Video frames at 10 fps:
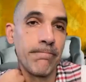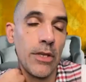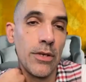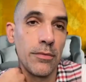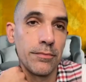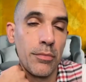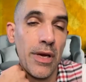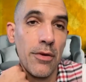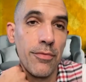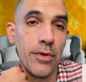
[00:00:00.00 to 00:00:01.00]
sure.
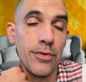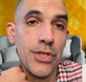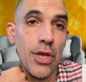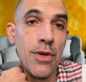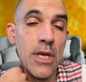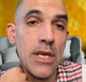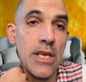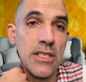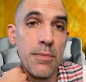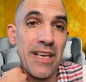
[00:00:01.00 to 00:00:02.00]
Powerful. So,
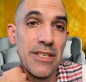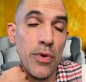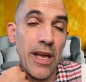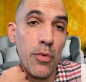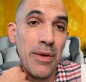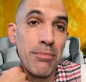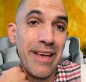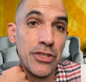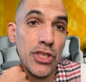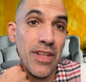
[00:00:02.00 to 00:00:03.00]
is the best way we
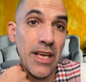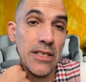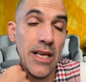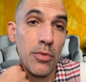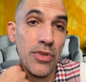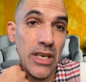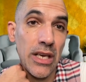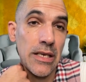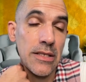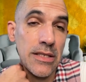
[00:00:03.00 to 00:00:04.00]
measure that now with
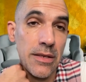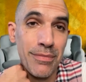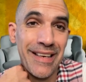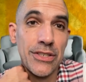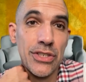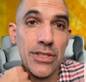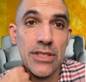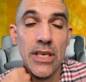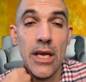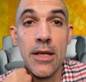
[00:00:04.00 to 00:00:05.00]
clients and patients
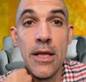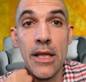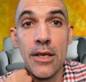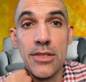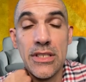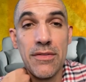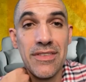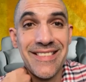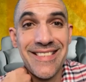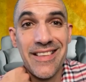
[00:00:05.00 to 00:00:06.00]
here? Because
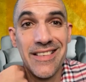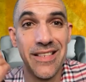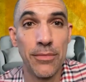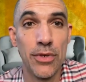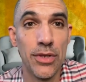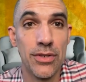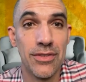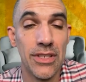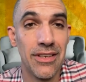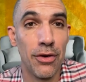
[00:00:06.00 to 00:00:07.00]
there's some a
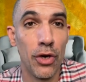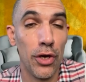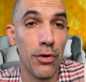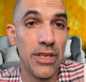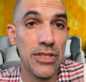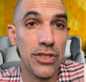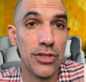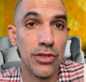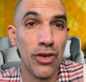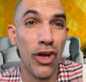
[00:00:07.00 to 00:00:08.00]
lot of
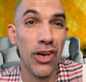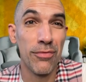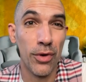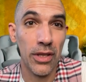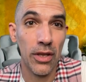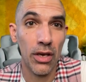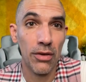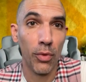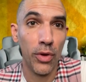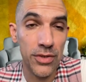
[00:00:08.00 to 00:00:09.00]
research on olive oil. Olive
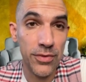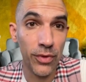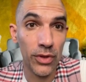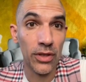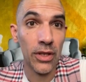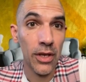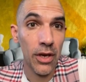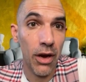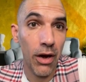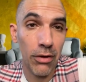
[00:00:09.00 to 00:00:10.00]
oil is full
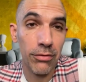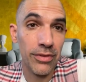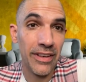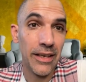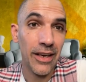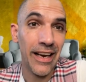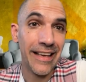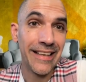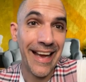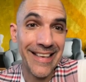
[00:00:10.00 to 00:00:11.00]
of
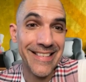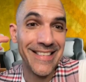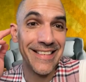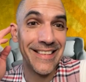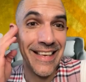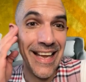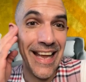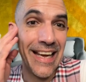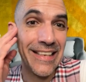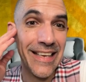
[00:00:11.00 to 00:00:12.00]
linoleic acid,
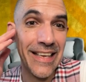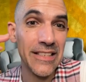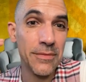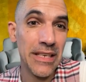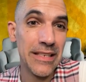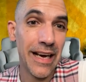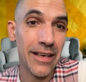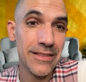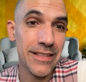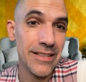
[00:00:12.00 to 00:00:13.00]
and yet has been
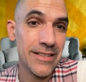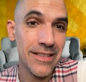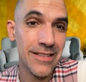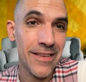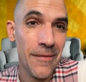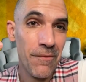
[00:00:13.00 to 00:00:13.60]
doubted as this